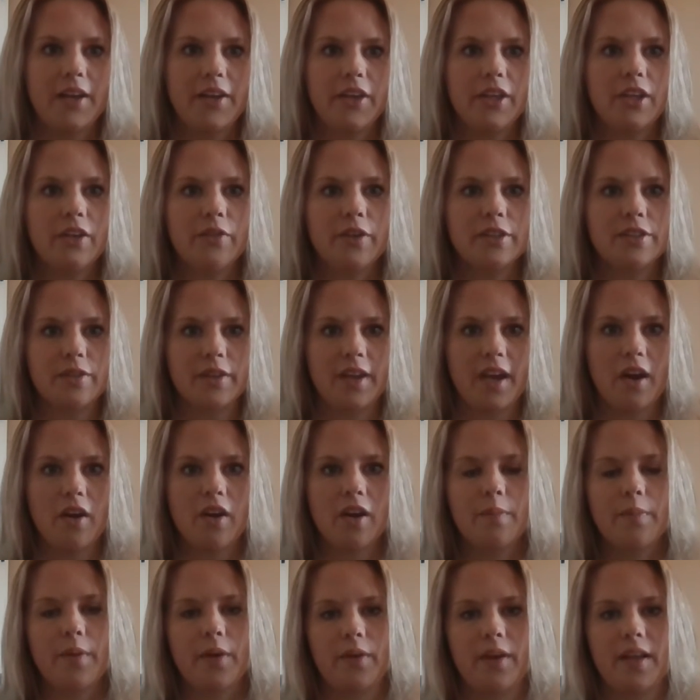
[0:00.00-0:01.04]
Universal care
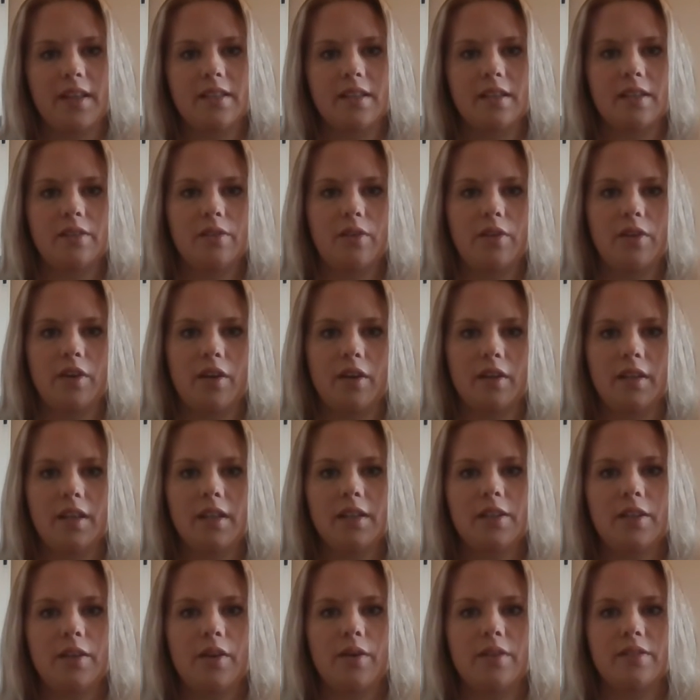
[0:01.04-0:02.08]
components included early
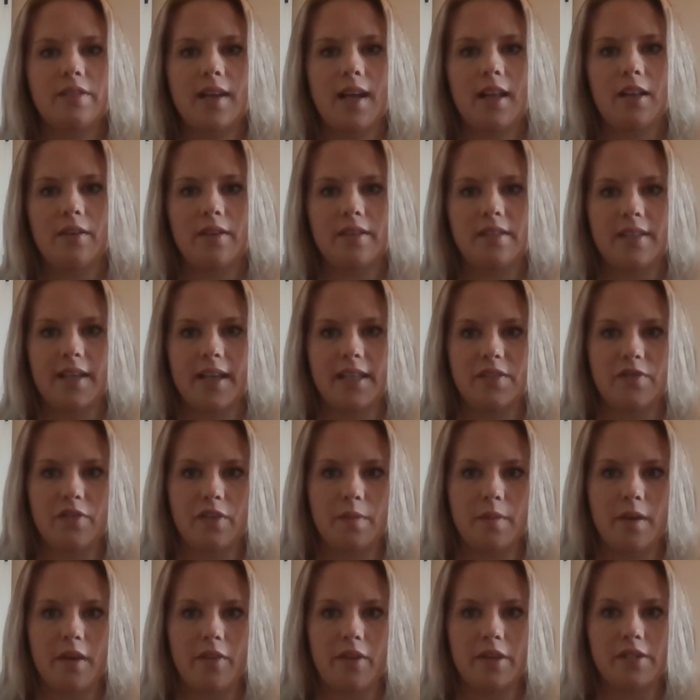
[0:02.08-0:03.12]
glucose tolerance tests
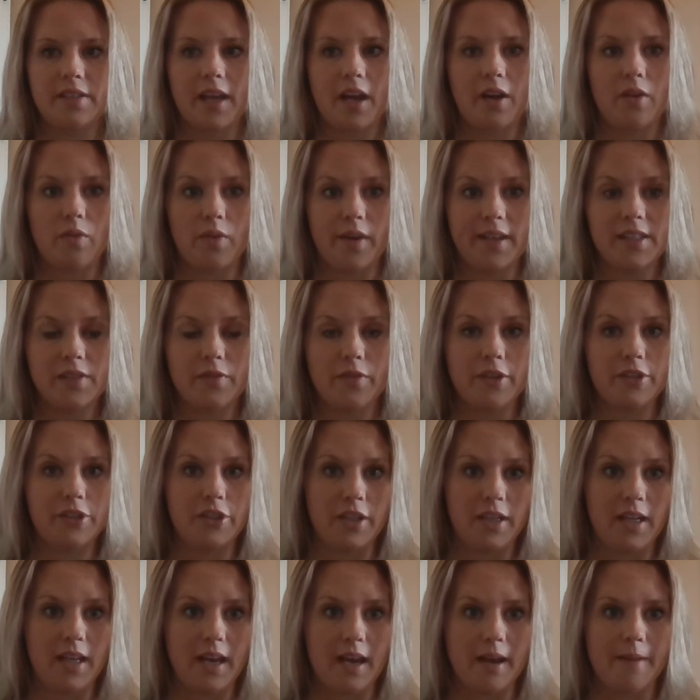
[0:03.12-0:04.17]
for mothers at risk for
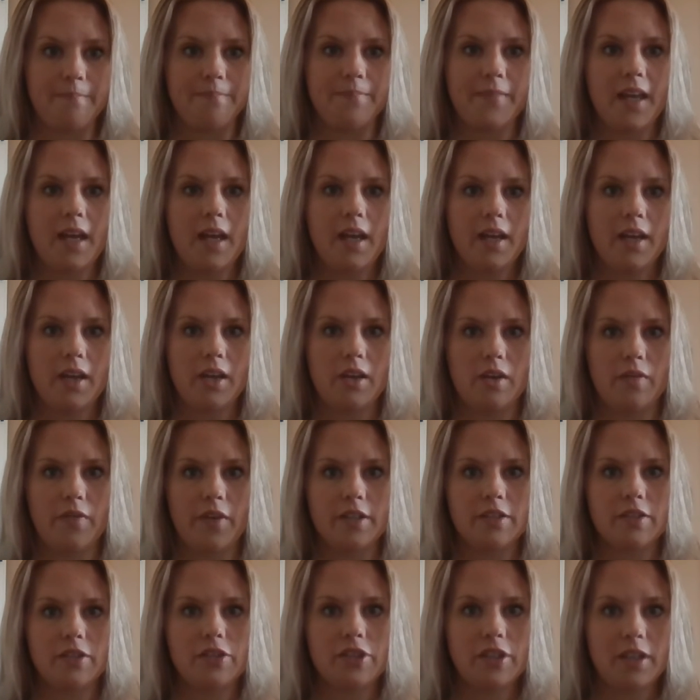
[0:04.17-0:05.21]
GDM,
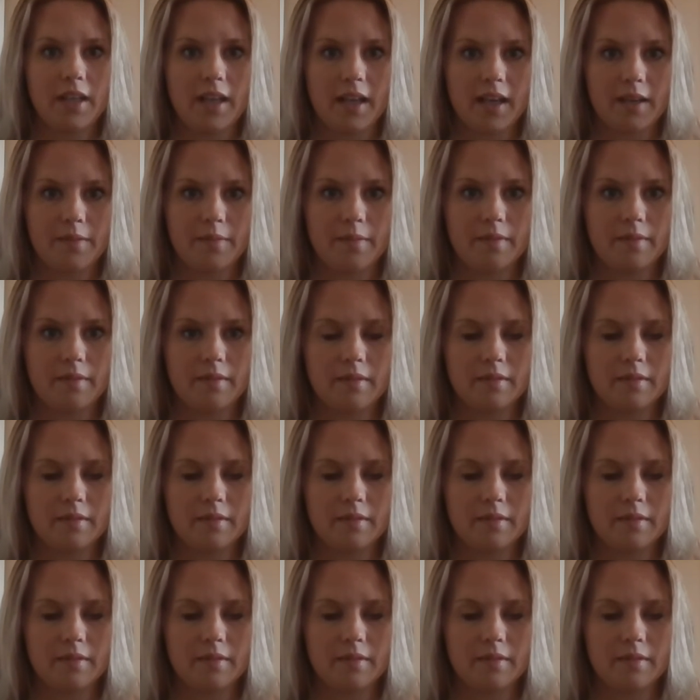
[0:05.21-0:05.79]
universal GBS